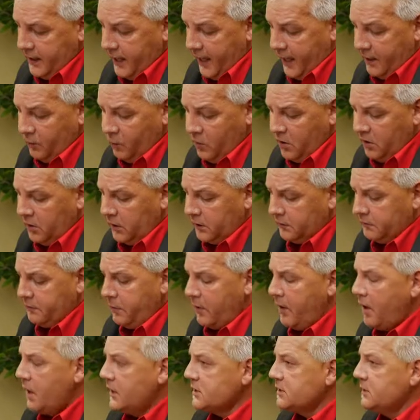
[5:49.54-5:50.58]
and will
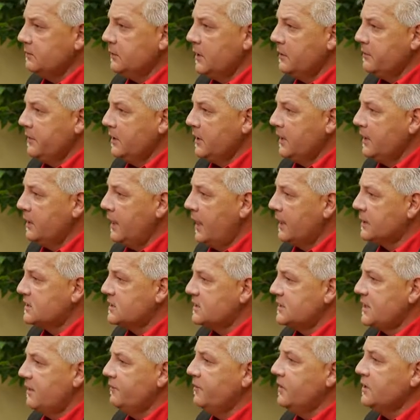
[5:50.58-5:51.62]
possibly be at
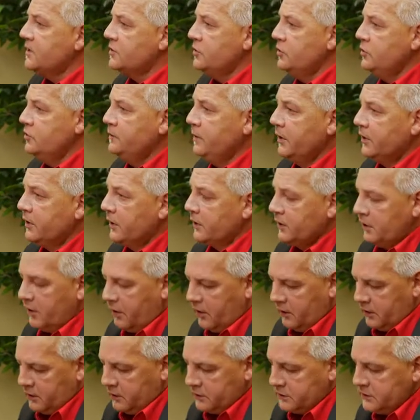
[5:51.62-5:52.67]
$72 billion
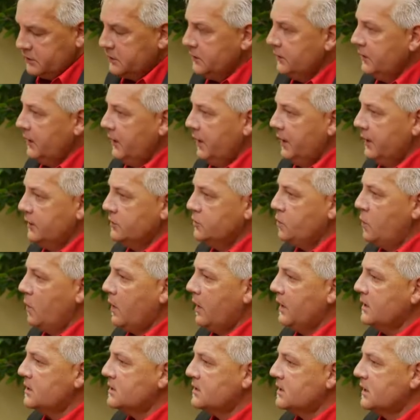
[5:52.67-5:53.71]
in
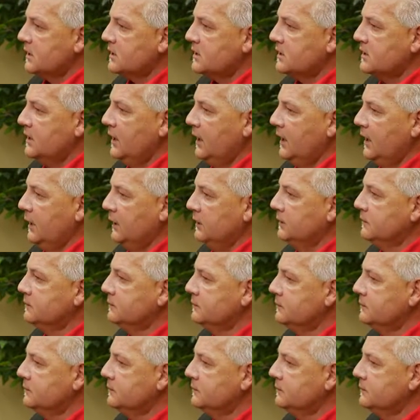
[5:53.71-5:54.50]
2016.